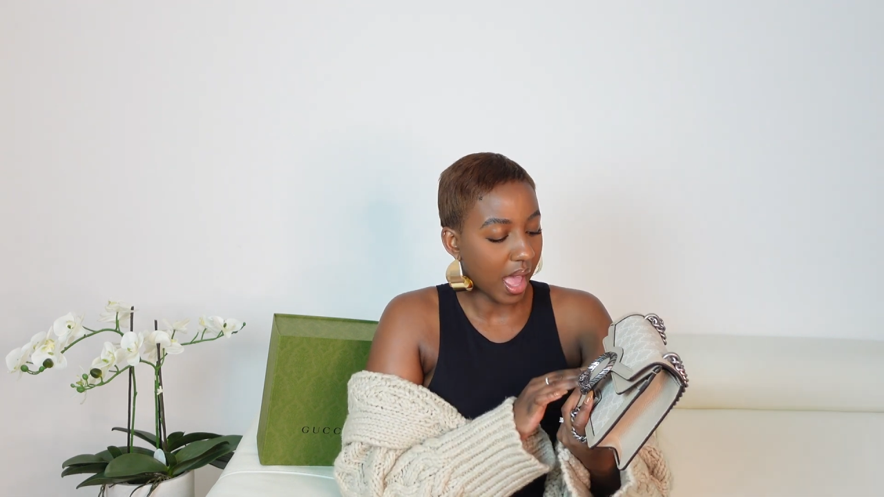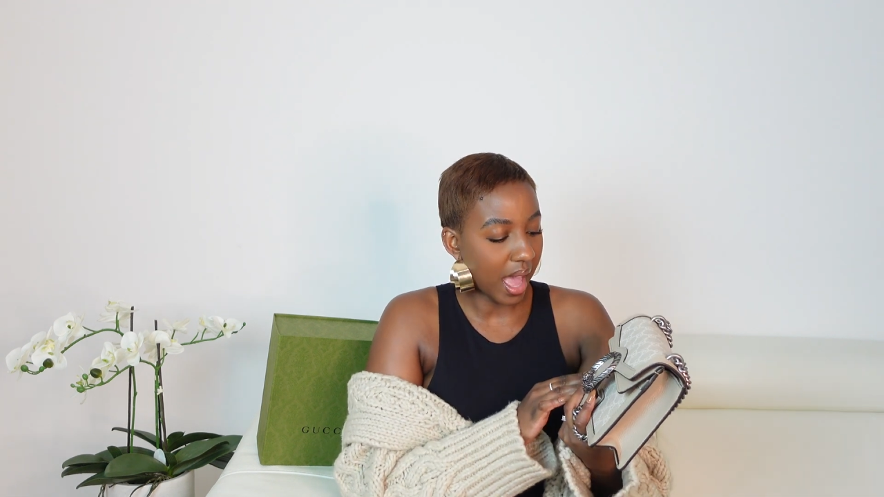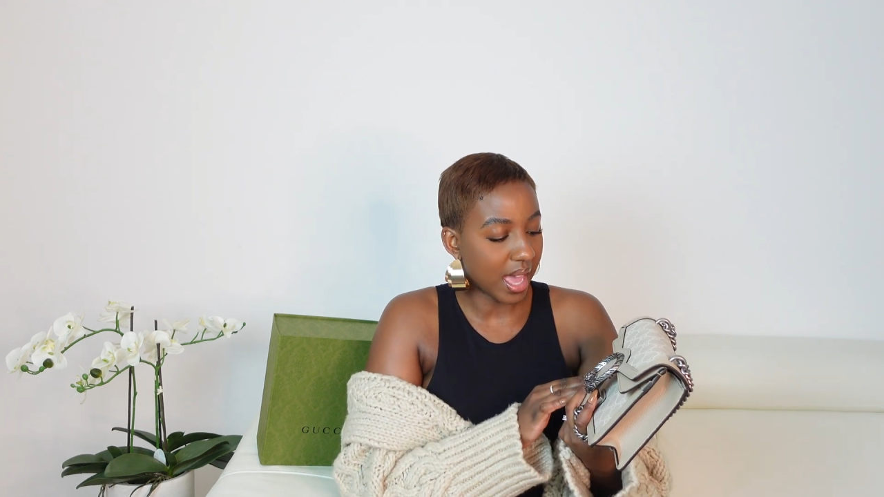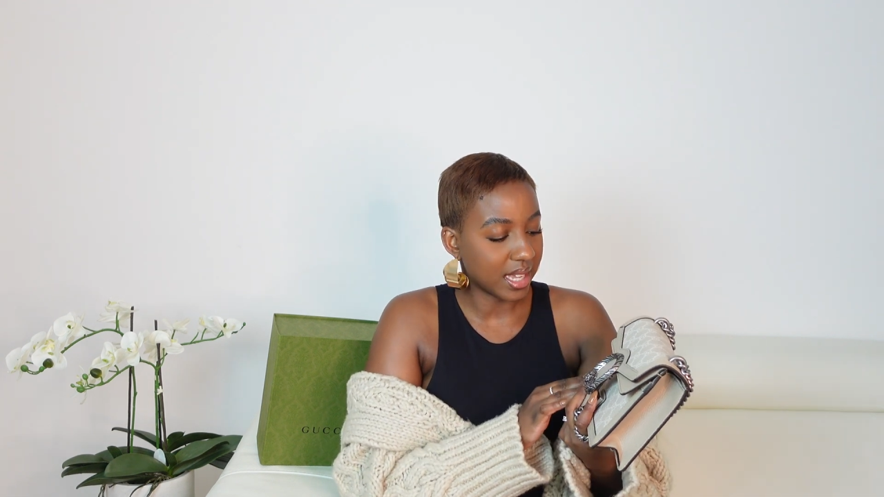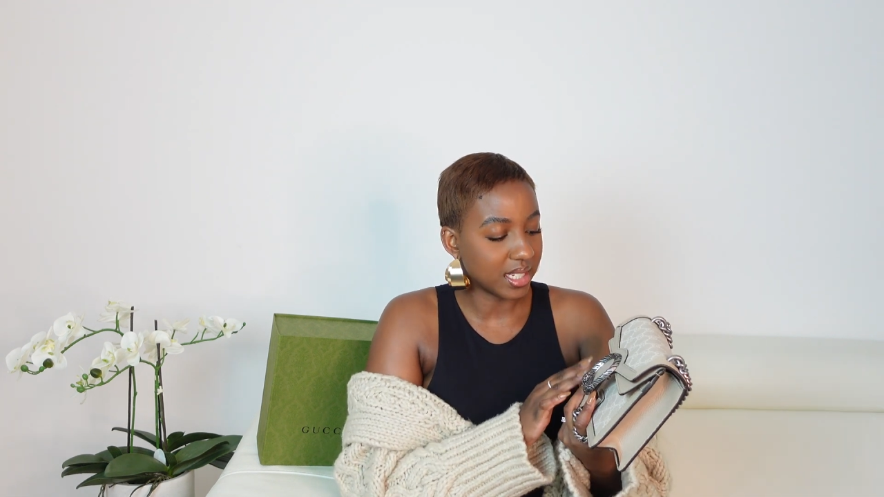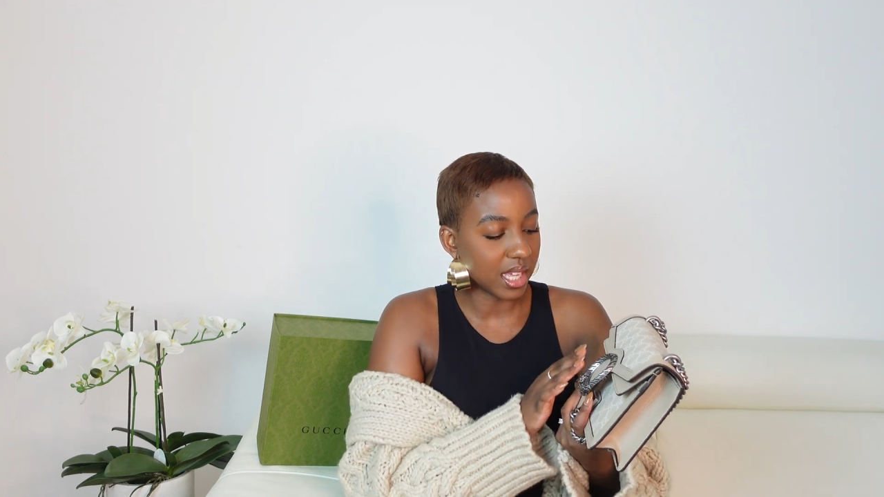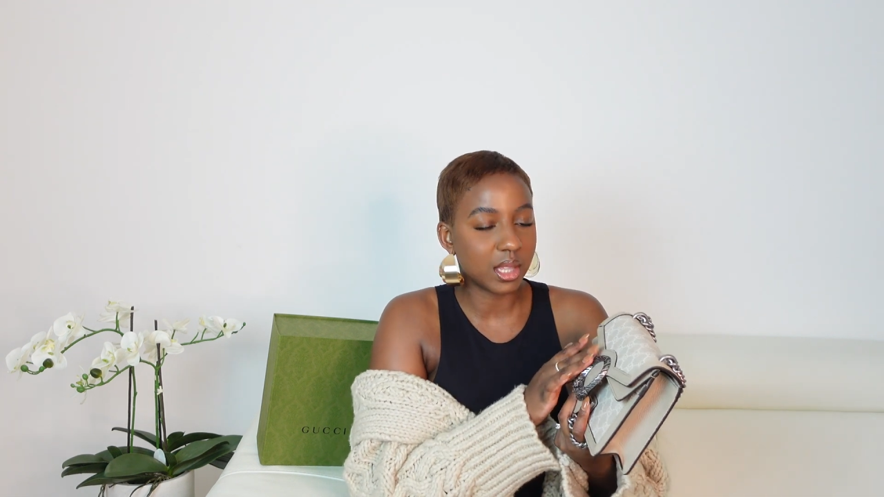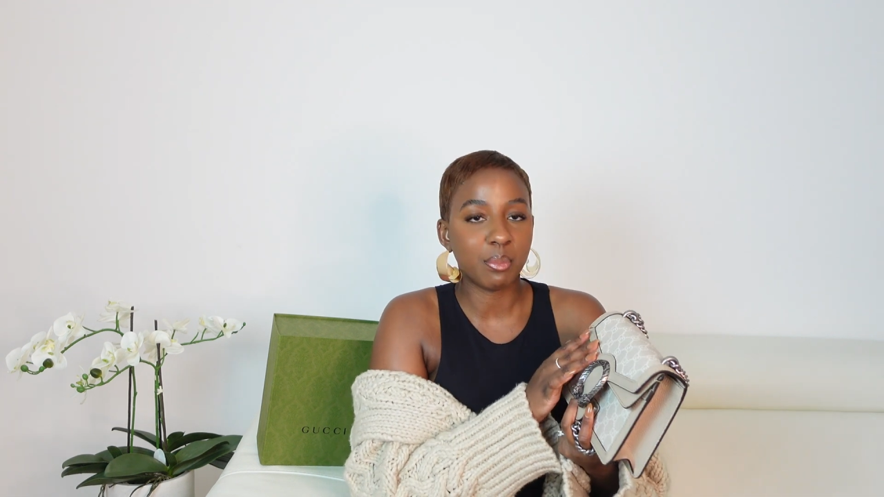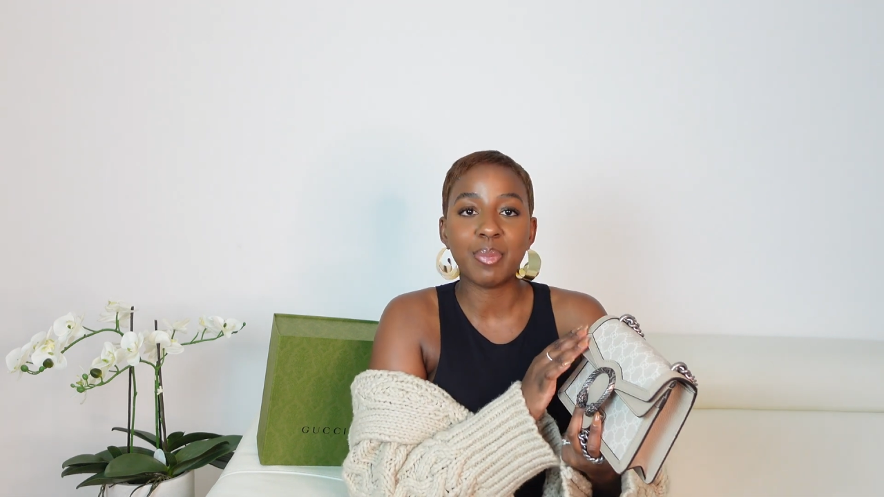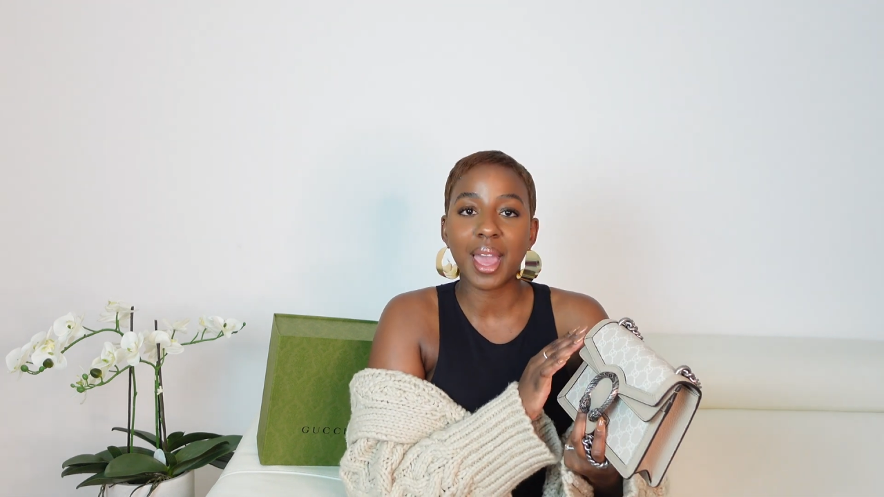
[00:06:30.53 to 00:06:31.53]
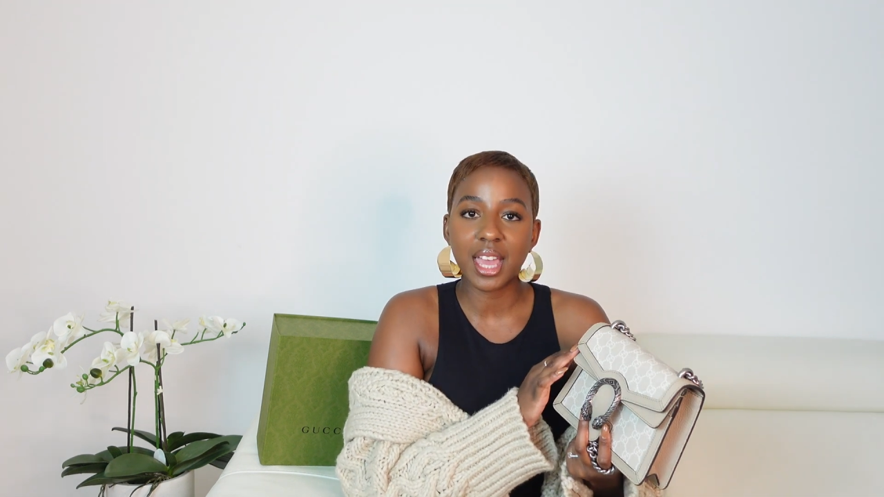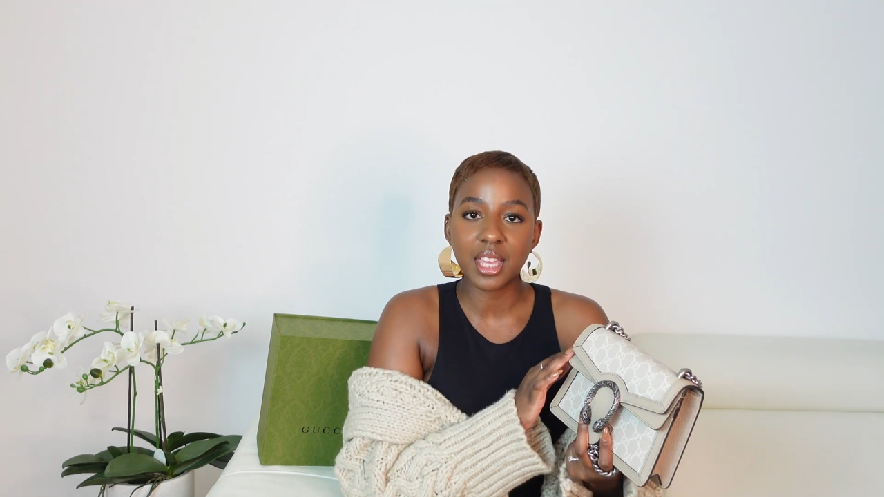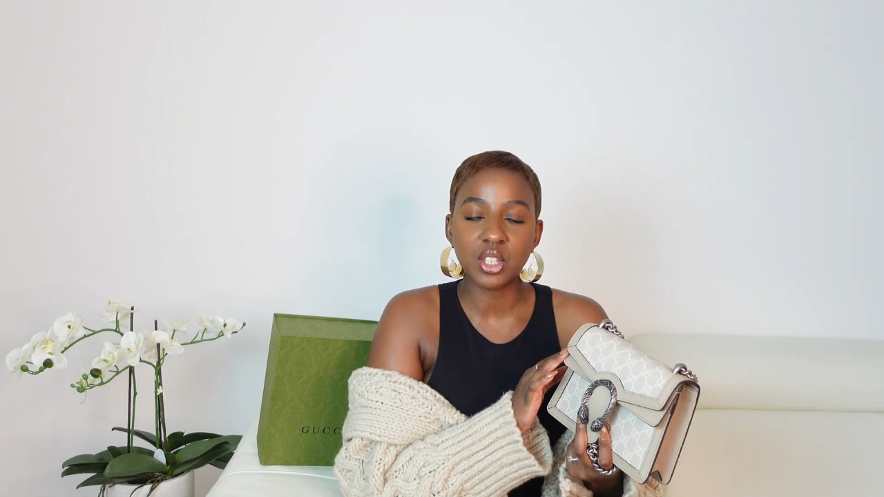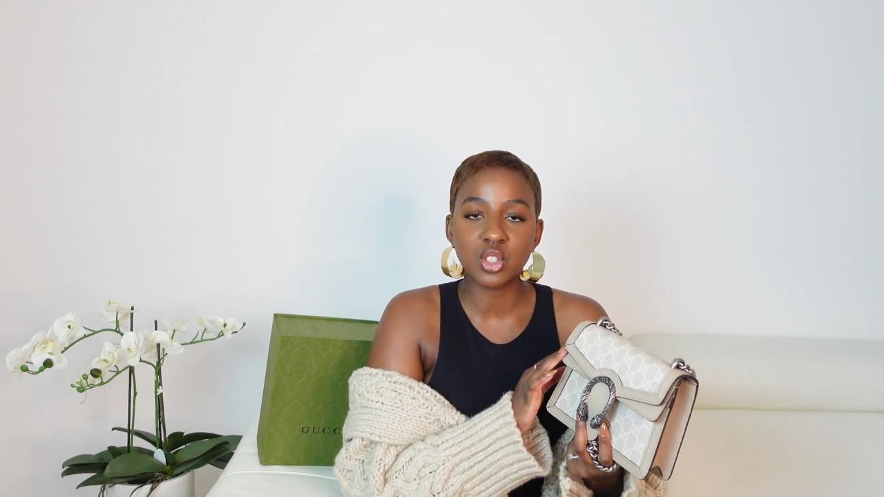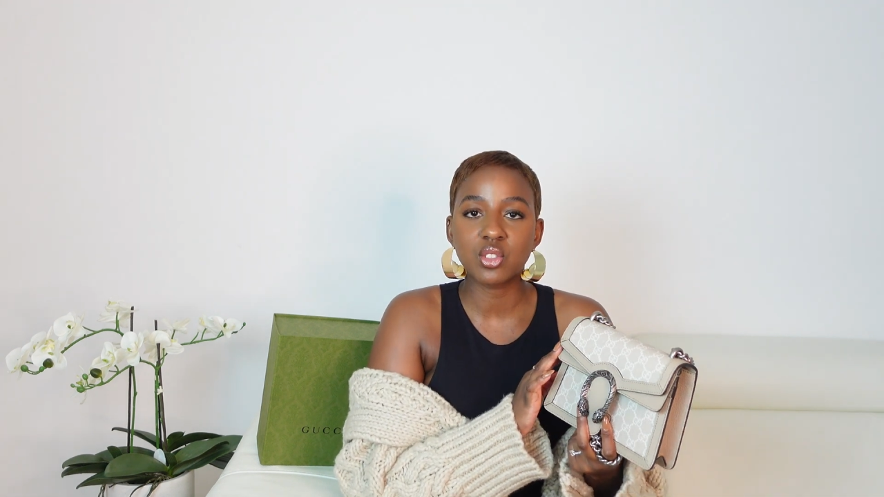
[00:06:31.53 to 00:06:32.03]
and the
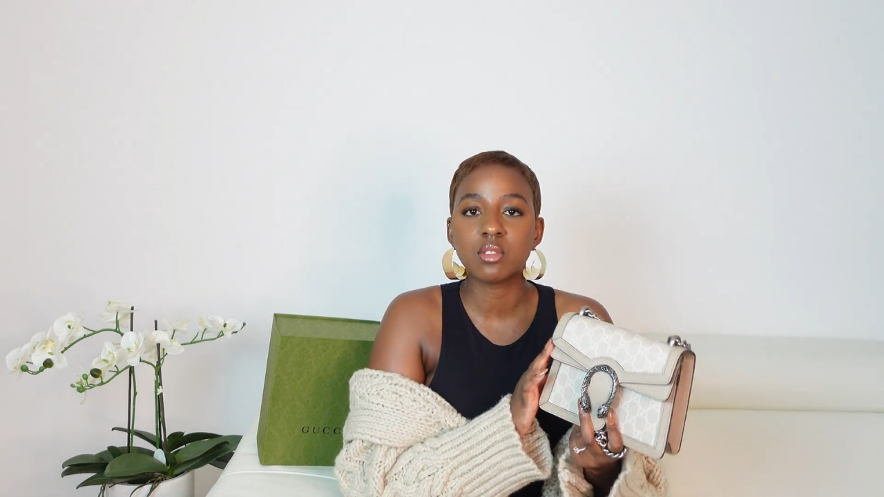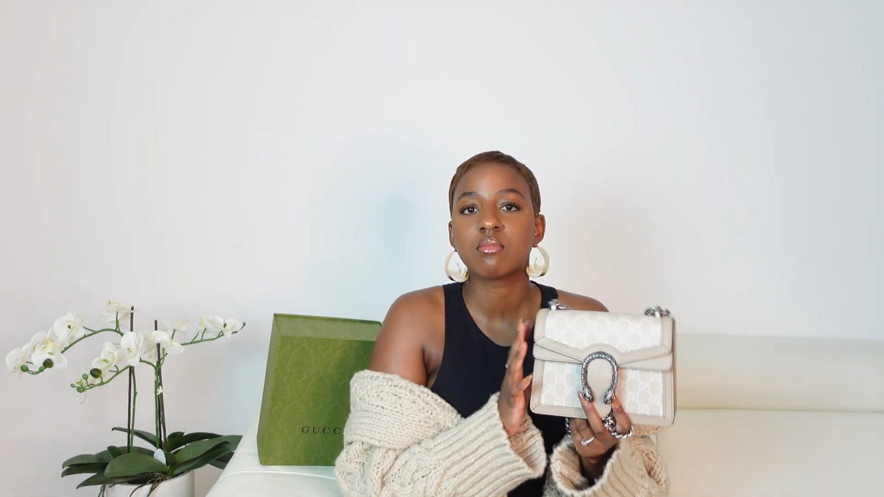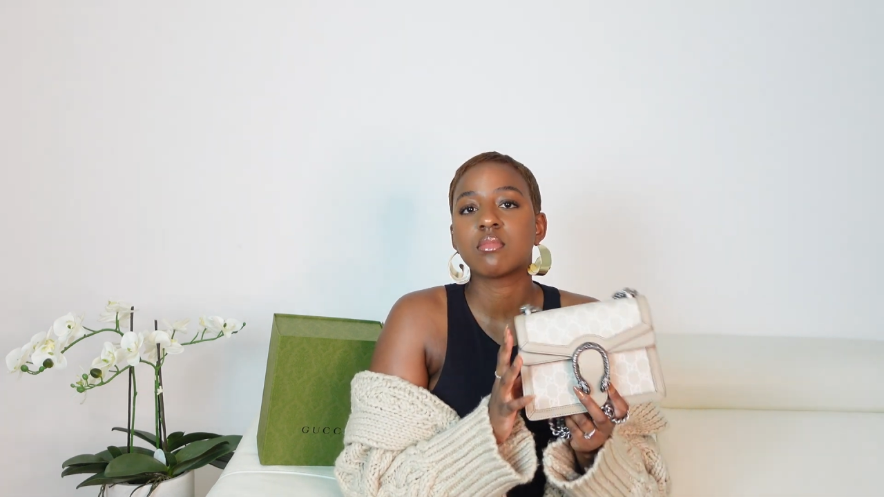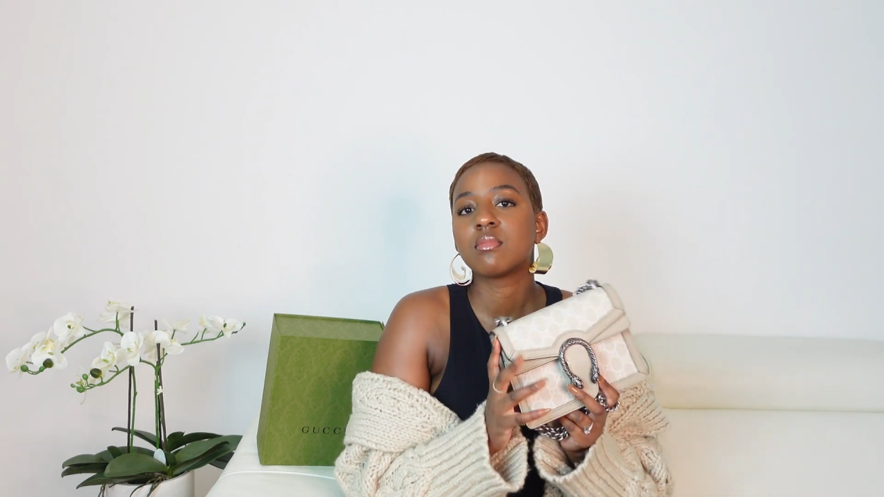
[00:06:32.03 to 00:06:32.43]
beige